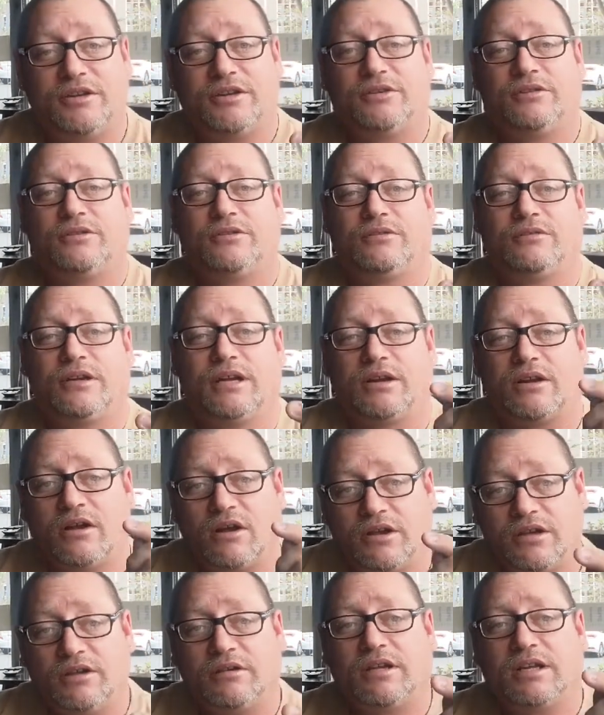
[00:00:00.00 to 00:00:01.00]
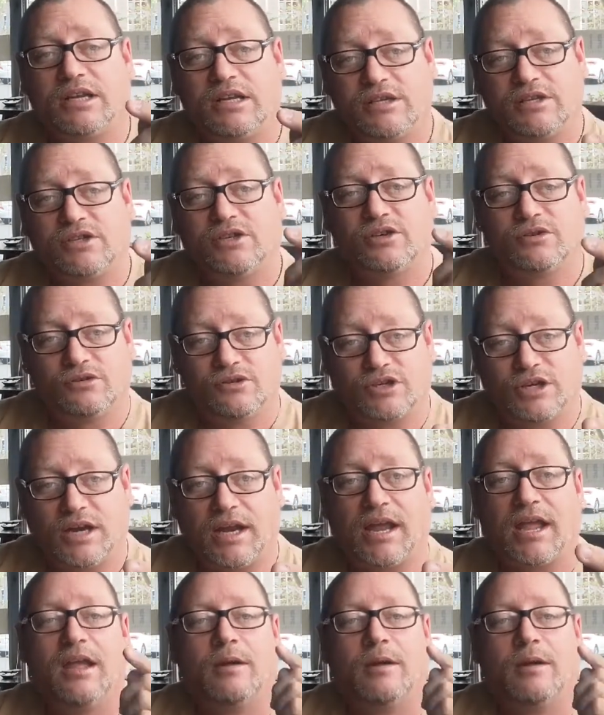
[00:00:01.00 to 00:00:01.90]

do an all-you-can-eat sushi,